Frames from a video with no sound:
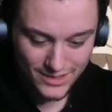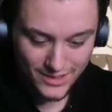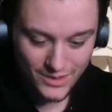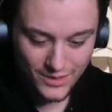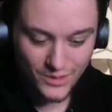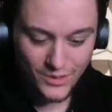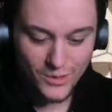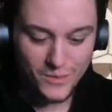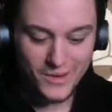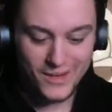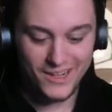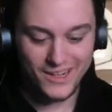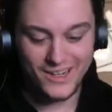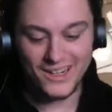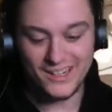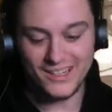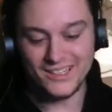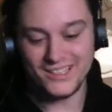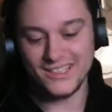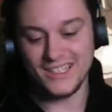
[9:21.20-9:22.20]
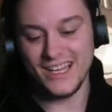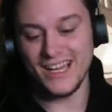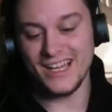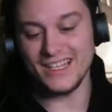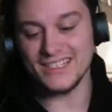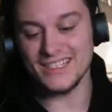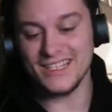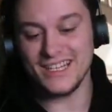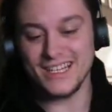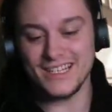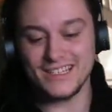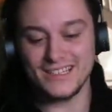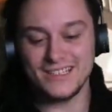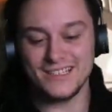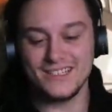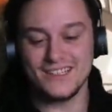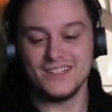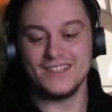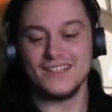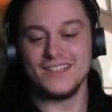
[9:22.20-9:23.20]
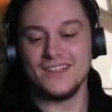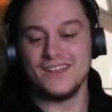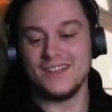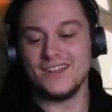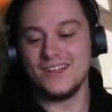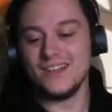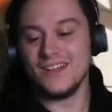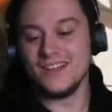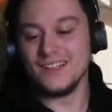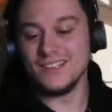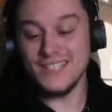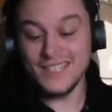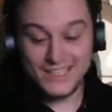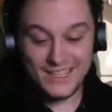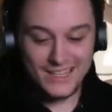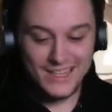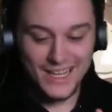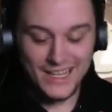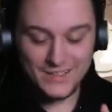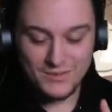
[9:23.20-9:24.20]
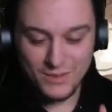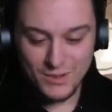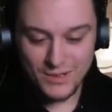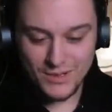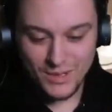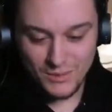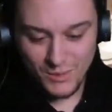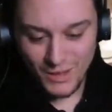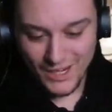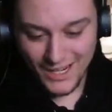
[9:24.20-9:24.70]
Oh my god, yes, lad. See, that's what the one